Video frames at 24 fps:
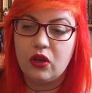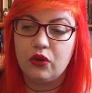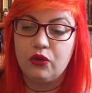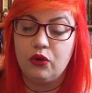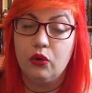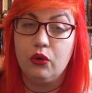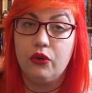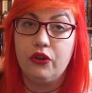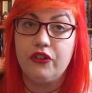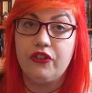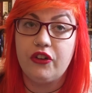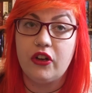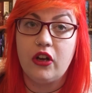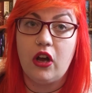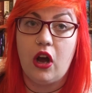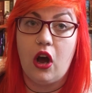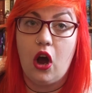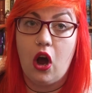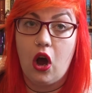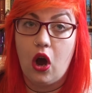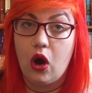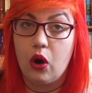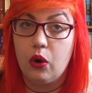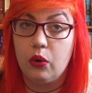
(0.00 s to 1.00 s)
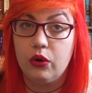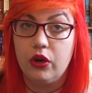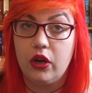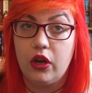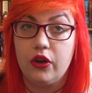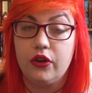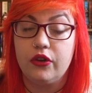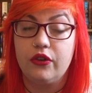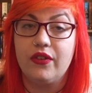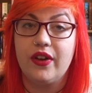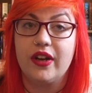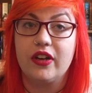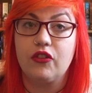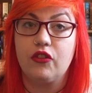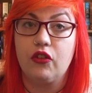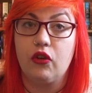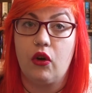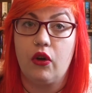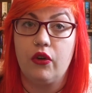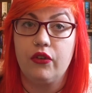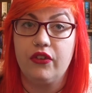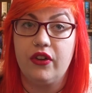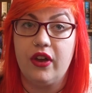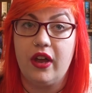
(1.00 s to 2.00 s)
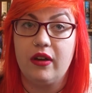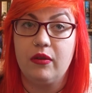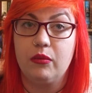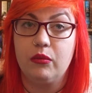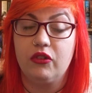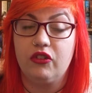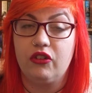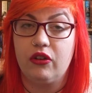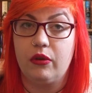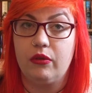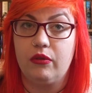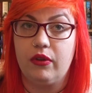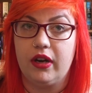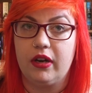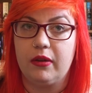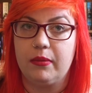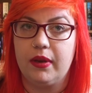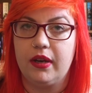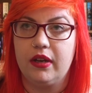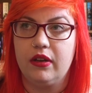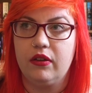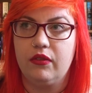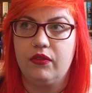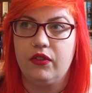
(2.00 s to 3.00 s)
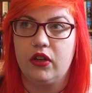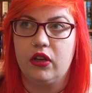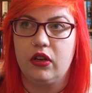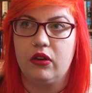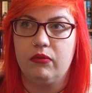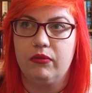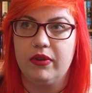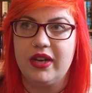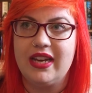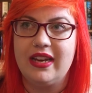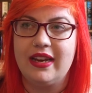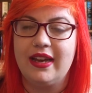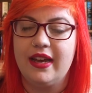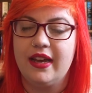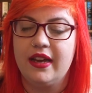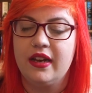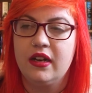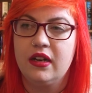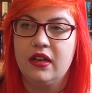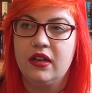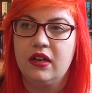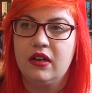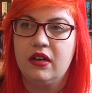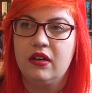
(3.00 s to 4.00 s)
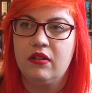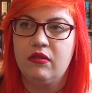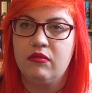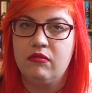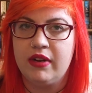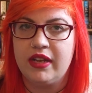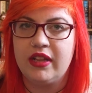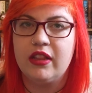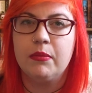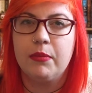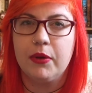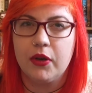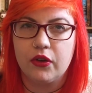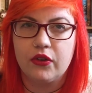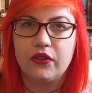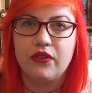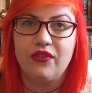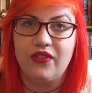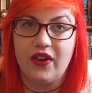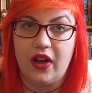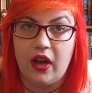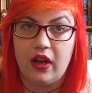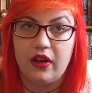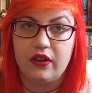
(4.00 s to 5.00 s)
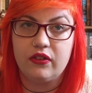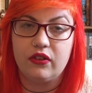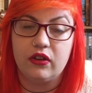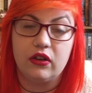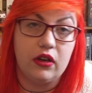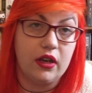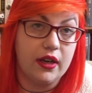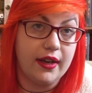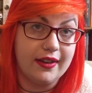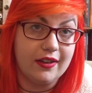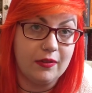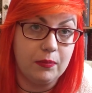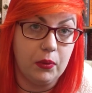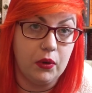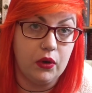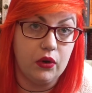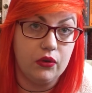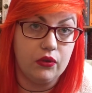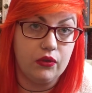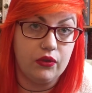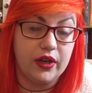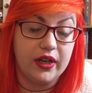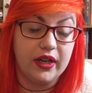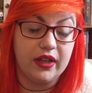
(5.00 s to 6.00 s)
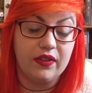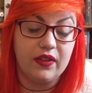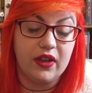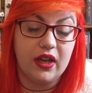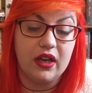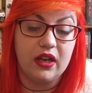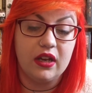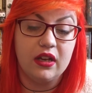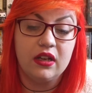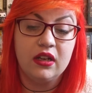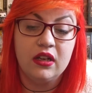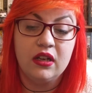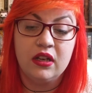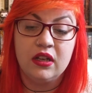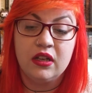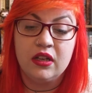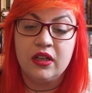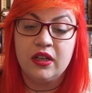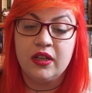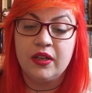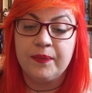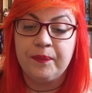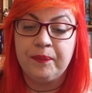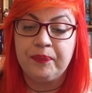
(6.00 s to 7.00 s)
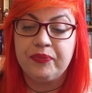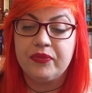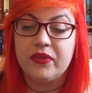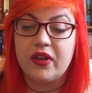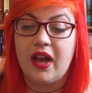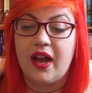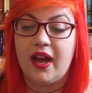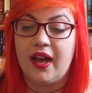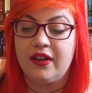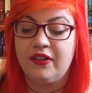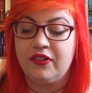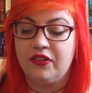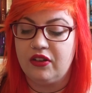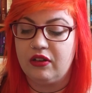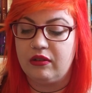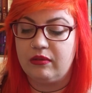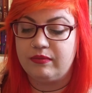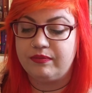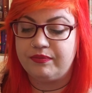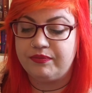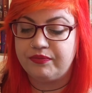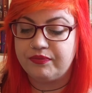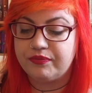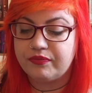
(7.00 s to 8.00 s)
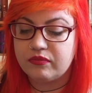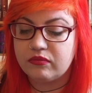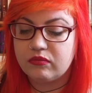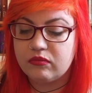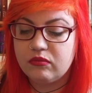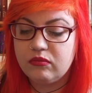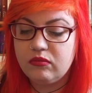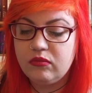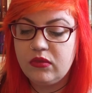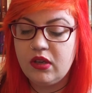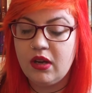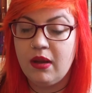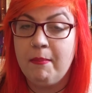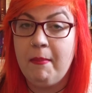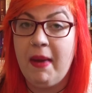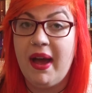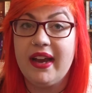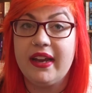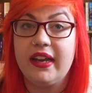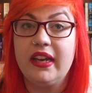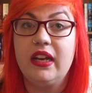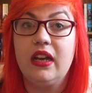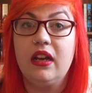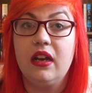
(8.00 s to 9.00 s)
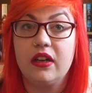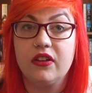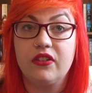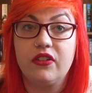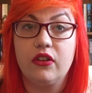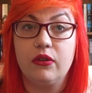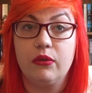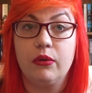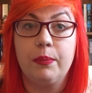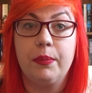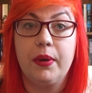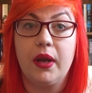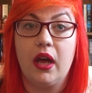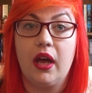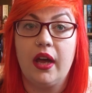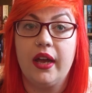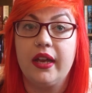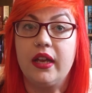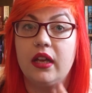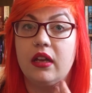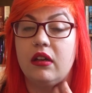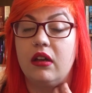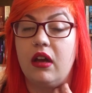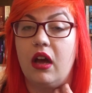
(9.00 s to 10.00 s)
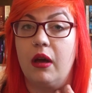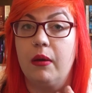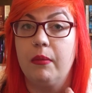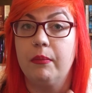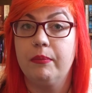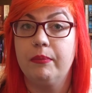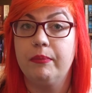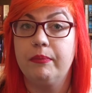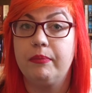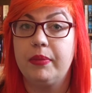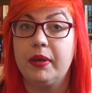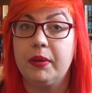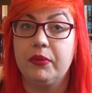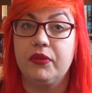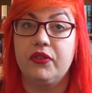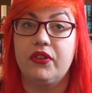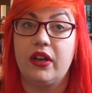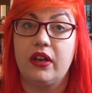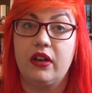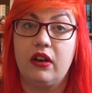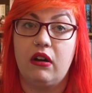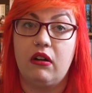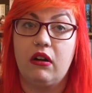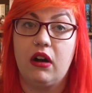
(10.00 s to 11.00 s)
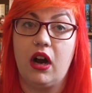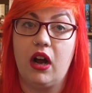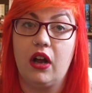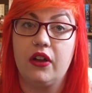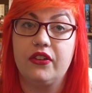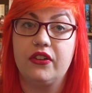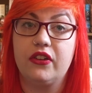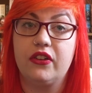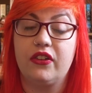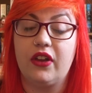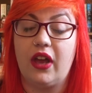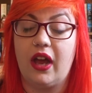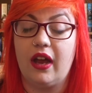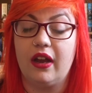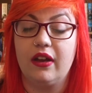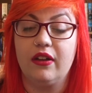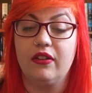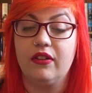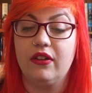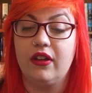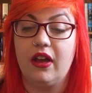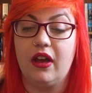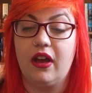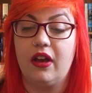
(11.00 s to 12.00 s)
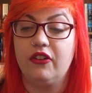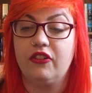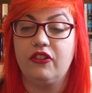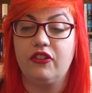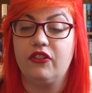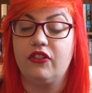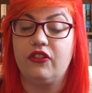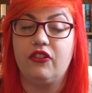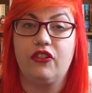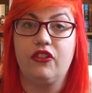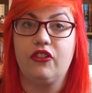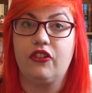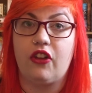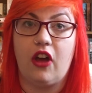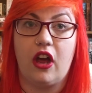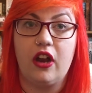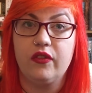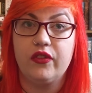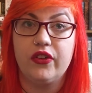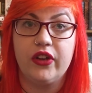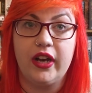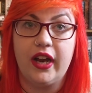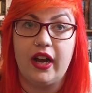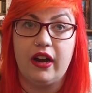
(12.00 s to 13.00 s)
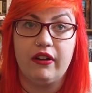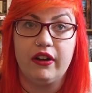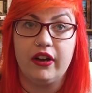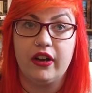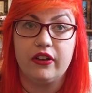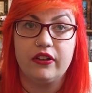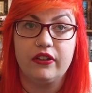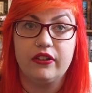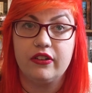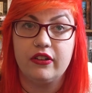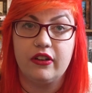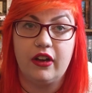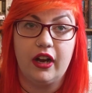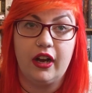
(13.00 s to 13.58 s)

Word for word: Nora's done a whole load of extra content, which I would recommend if you're going to read it, read the books first so you don't get spoiled for anything. And Maggie likes to reply, people send her asks, and she's just kind of hilarious.